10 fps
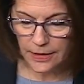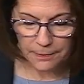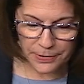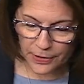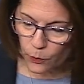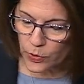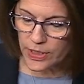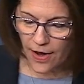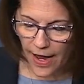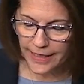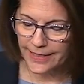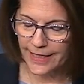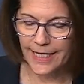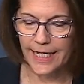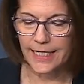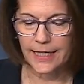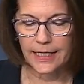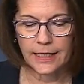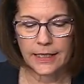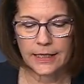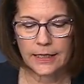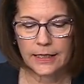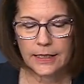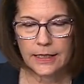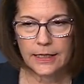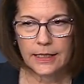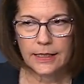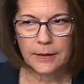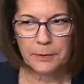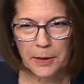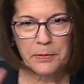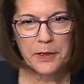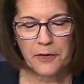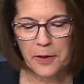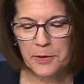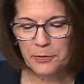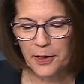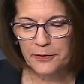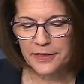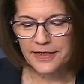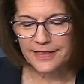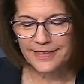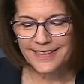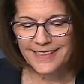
The bill would not cut anything but Big Pharma's profits.